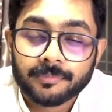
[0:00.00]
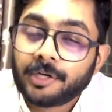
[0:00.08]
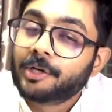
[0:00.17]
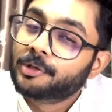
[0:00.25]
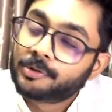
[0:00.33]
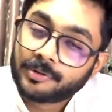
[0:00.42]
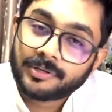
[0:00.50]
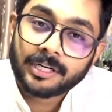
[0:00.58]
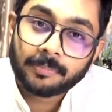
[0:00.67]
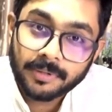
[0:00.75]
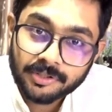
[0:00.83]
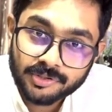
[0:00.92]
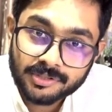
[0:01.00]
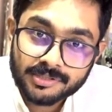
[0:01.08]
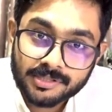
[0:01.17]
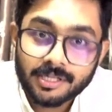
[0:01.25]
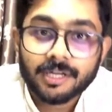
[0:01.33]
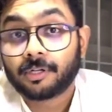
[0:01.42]
You should treat
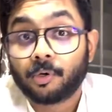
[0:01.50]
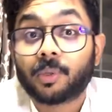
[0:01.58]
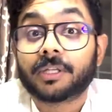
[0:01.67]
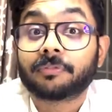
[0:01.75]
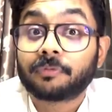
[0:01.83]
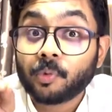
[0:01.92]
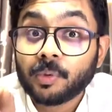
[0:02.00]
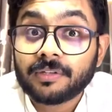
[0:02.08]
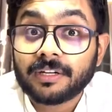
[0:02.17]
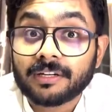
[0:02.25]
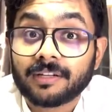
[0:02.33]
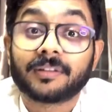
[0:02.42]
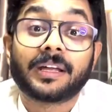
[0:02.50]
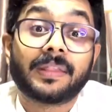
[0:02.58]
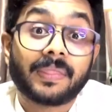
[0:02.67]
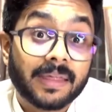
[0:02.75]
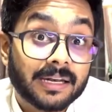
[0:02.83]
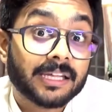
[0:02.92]
patients, look at the fluid status,
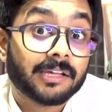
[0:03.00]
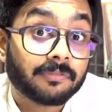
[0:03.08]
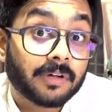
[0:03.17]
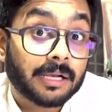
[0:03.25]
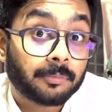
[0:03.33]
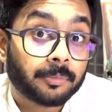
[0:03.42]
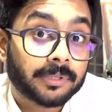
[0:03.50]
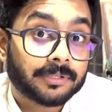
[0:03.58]
and then give albumin.